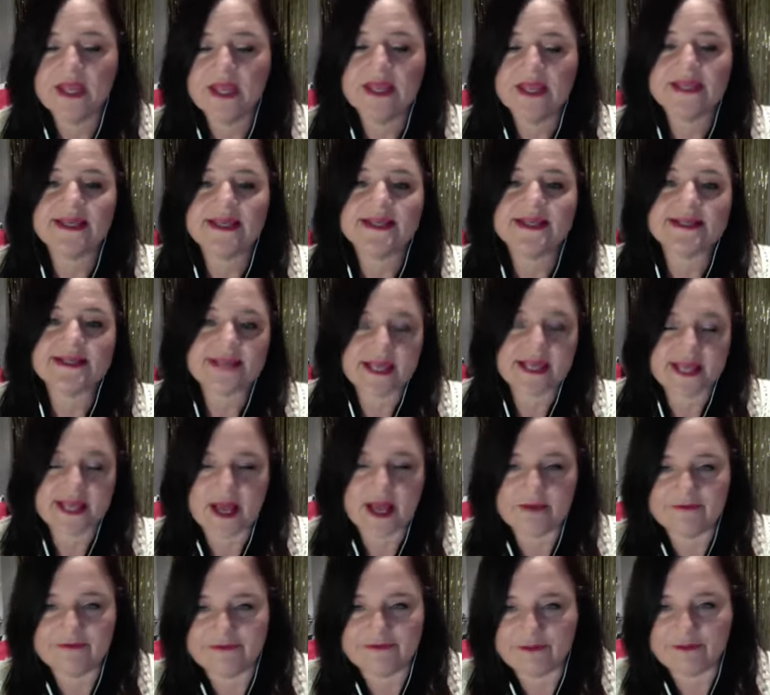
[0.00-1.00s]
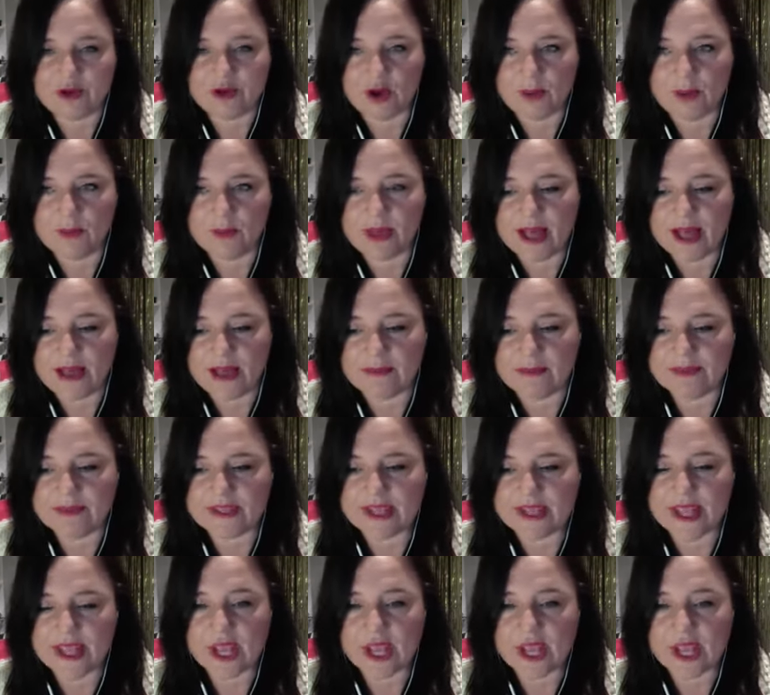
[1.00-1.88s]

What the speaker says: Yes, they come from the